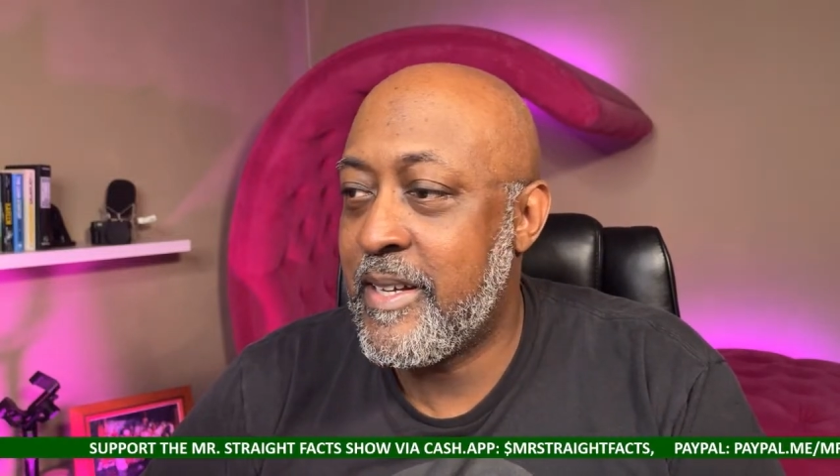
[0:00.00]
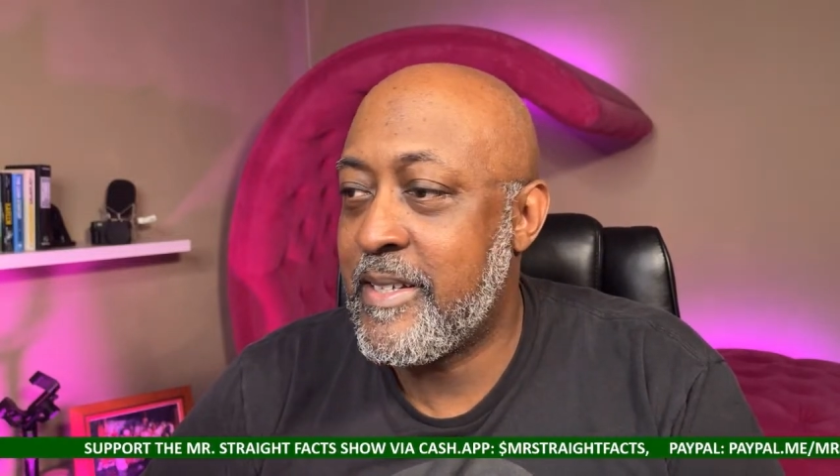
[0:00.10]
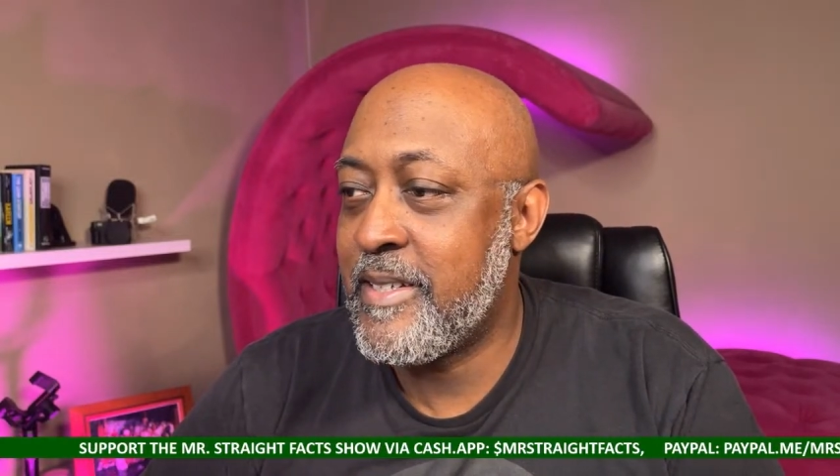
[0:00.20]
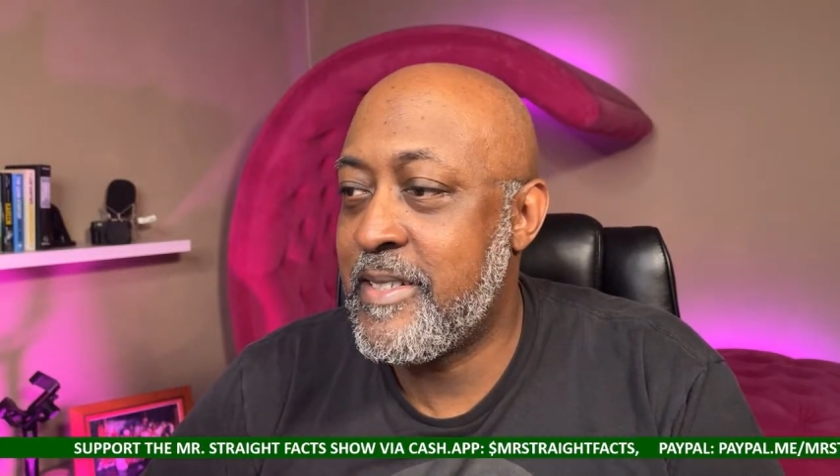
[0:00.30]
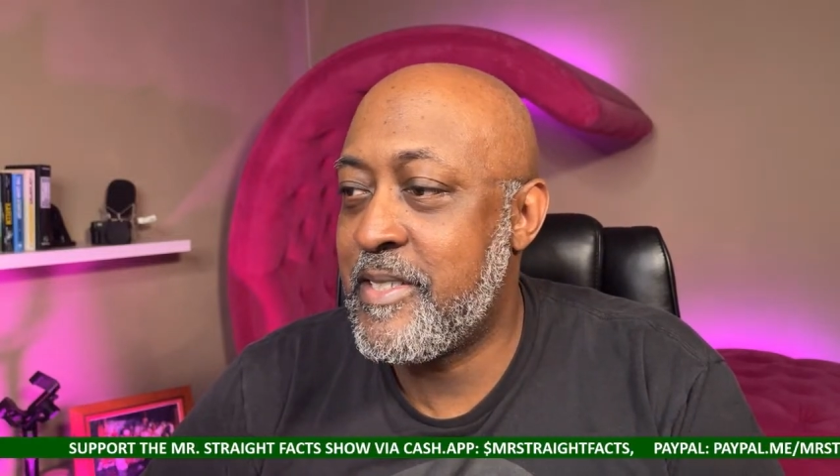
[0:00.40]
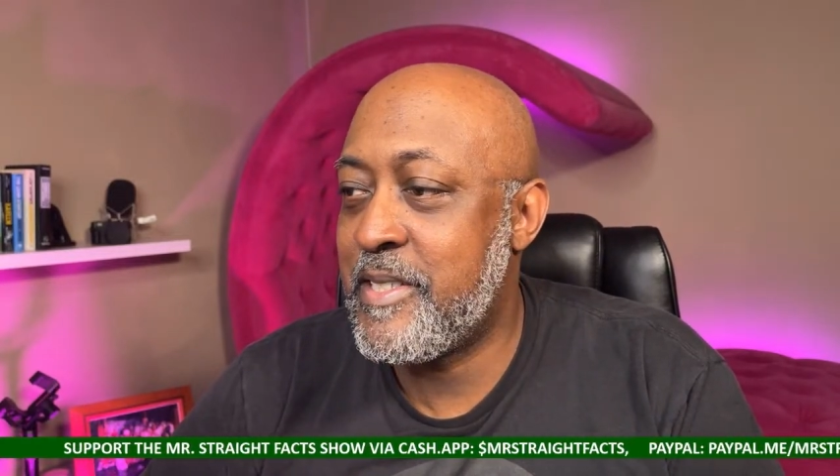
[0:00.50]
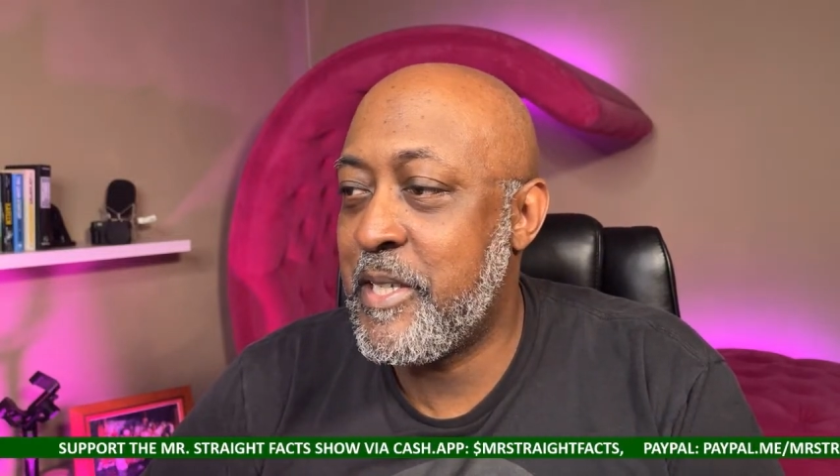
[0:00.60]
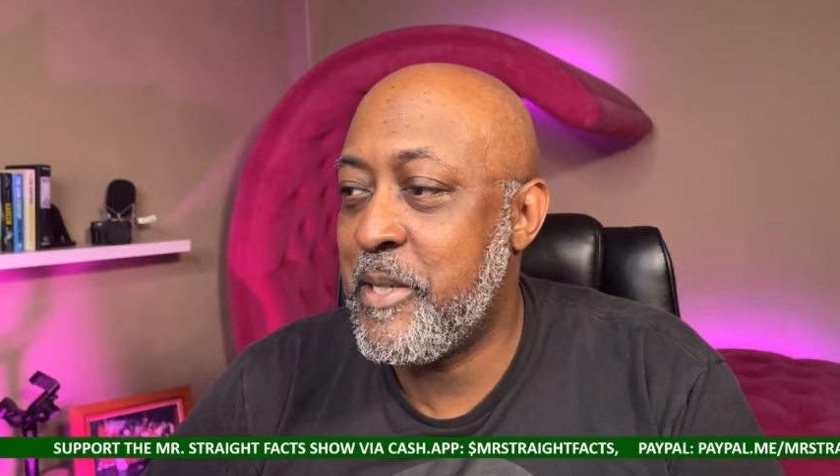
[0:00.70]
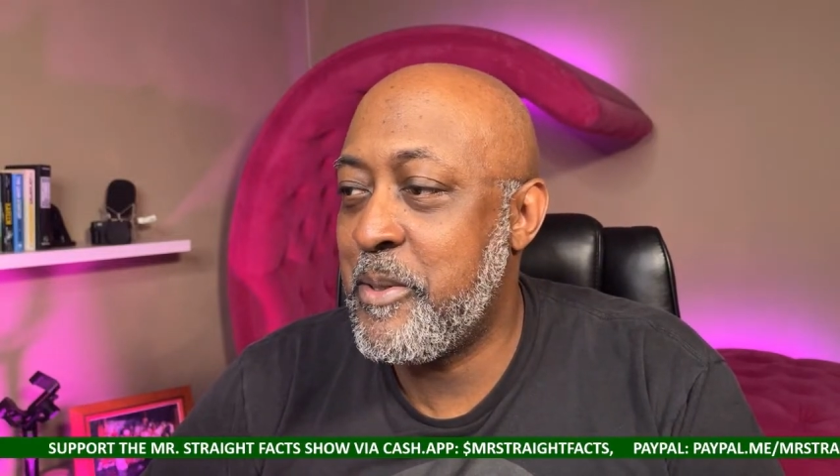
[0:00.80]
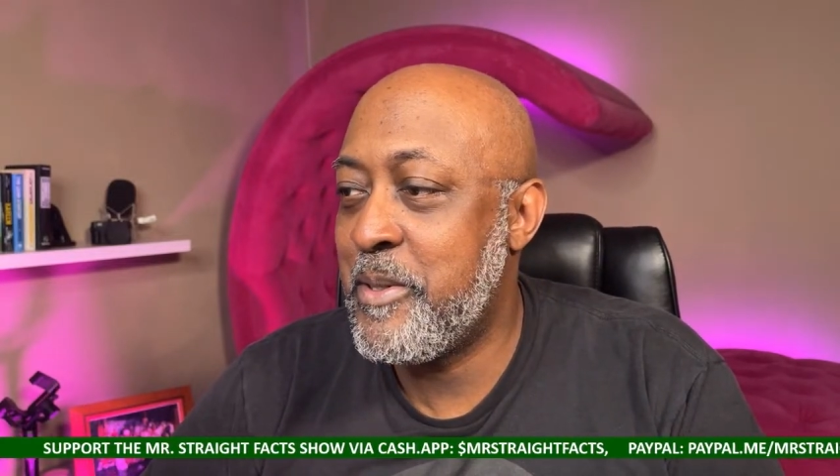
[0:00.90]
Good to see
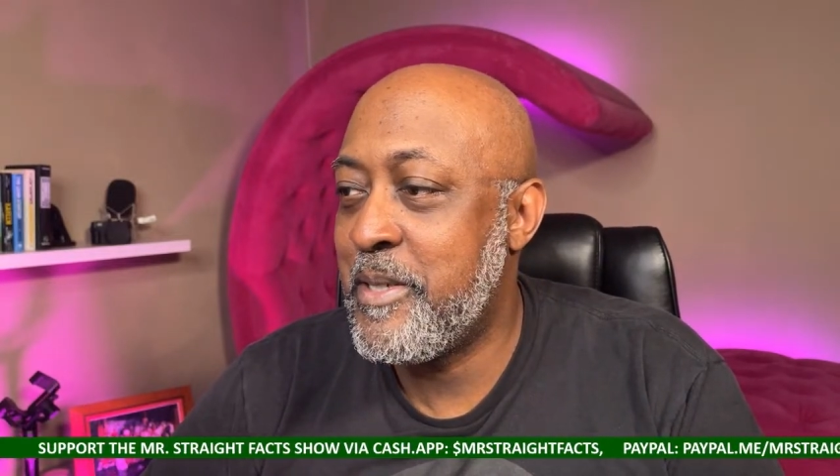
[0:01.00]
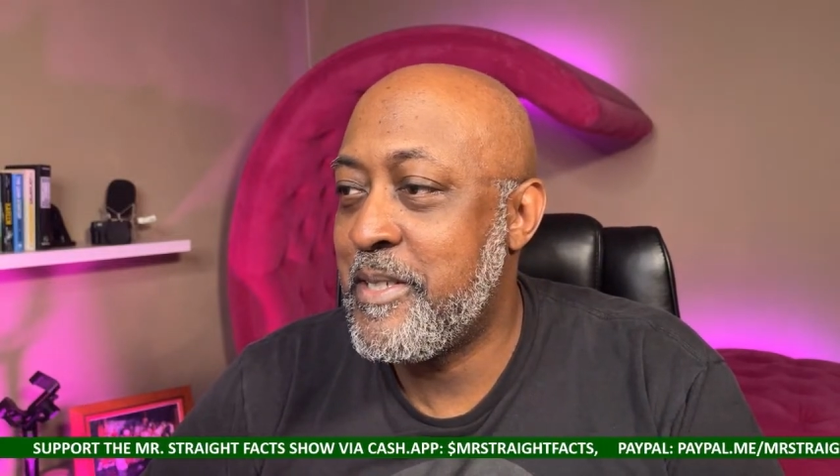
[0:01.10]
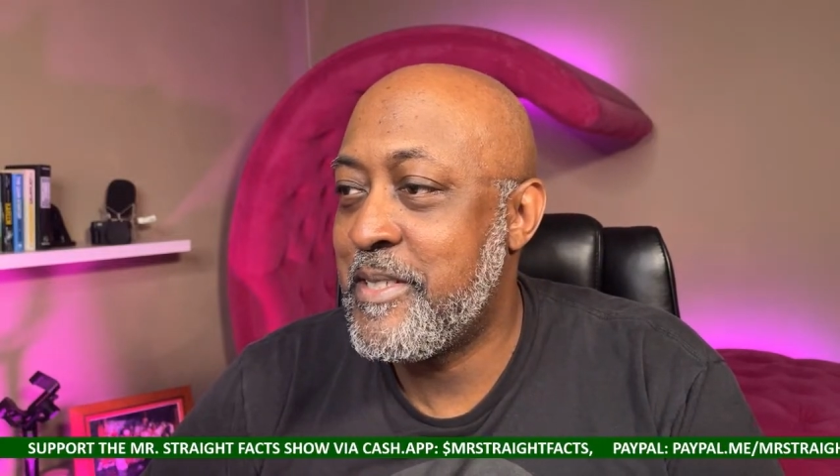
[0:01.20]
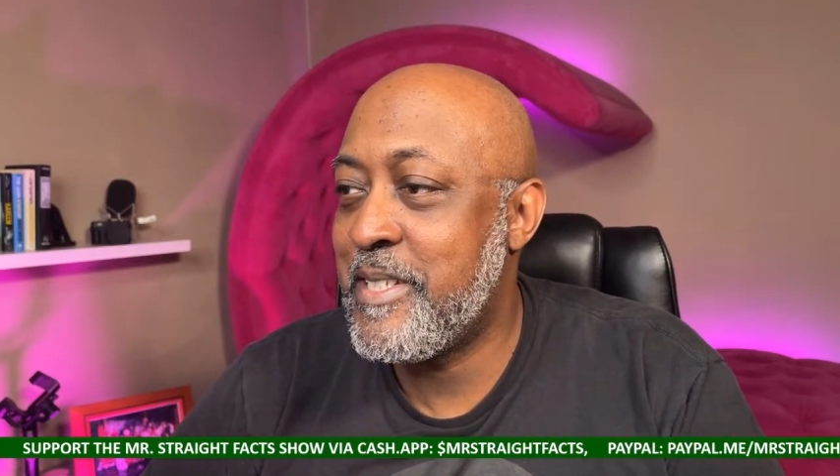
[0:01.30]
you. She